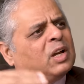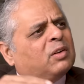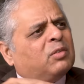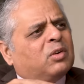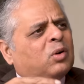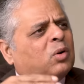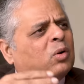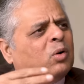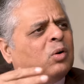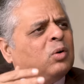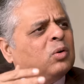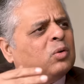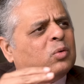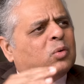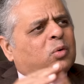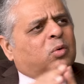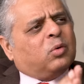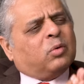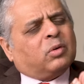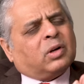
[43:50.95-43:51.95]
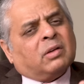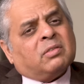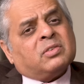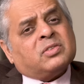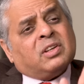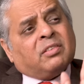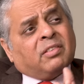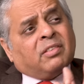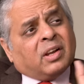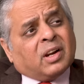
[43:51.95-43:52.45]
We have a long road to travel.
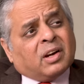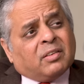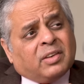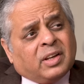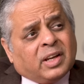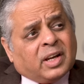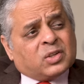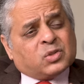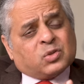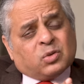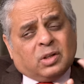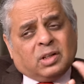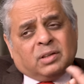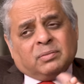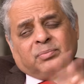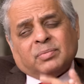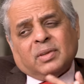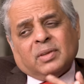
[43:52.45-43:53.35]
See, where are we actually?